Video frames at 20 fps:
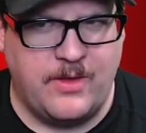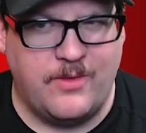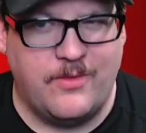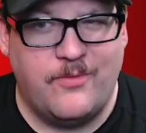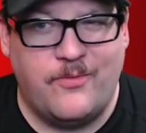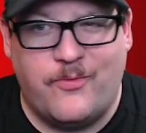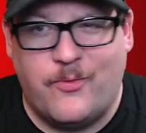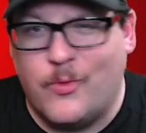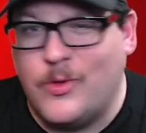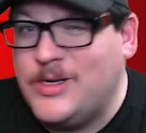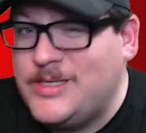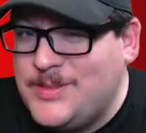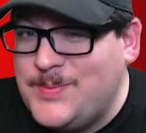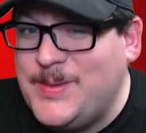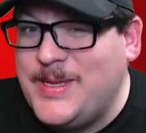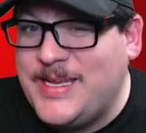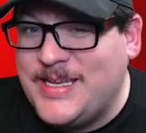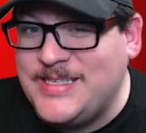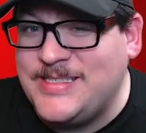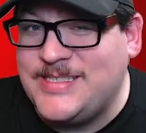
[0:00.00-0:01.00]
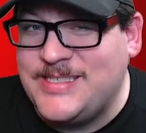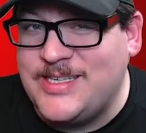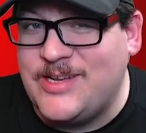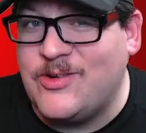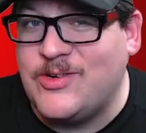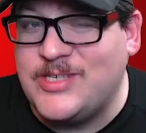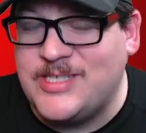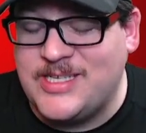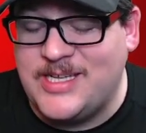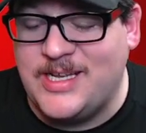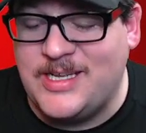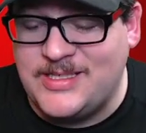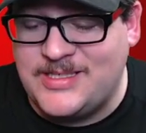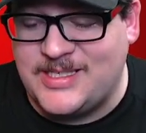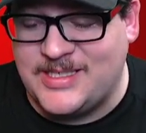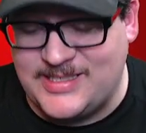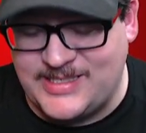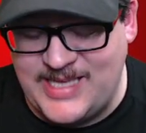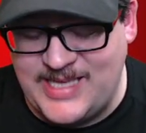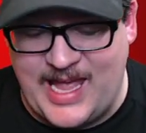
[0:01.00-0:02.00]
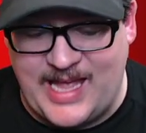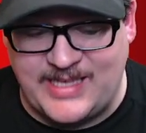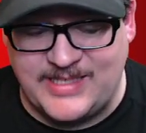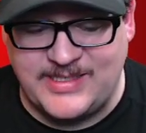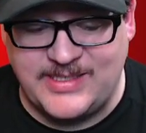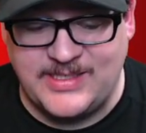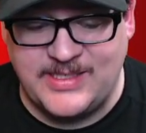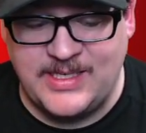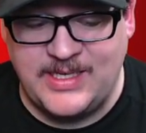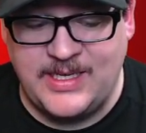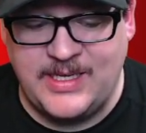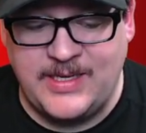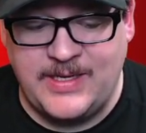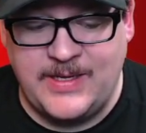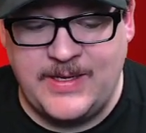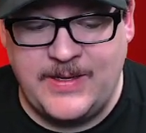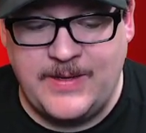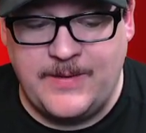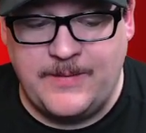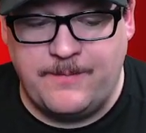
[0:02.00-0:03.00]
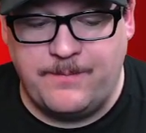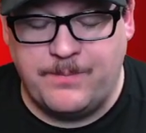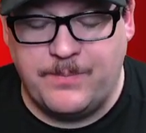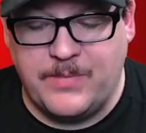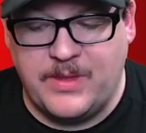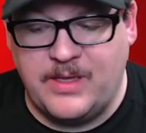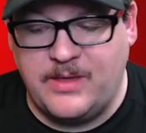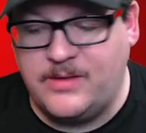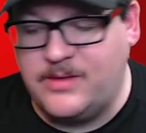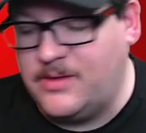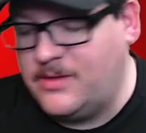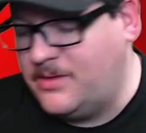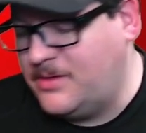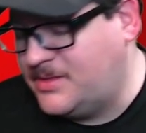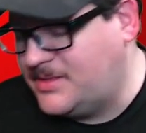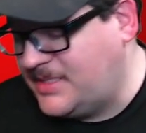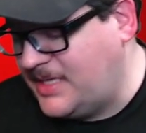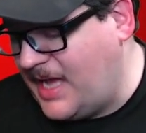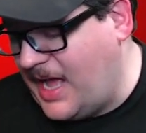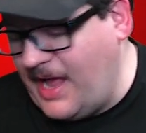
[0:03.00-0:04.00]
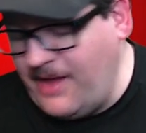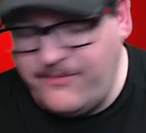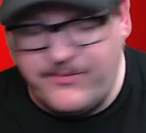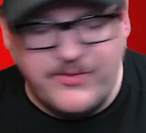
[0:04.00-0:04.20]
for it to be considered a success? You see, I've